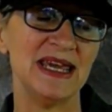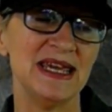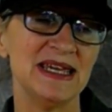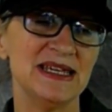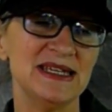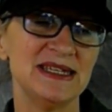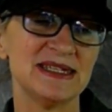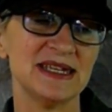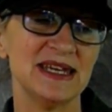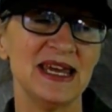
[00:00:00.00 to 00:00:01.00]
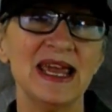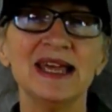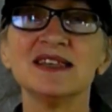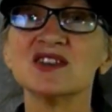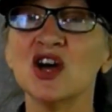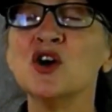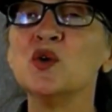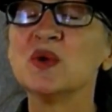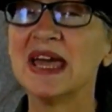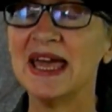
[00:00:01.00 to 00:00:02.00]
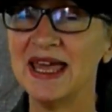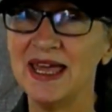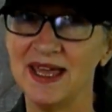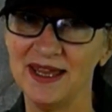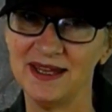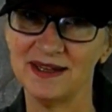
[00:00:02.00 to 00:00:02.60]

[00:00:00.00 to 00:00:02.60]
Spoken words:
is it's okay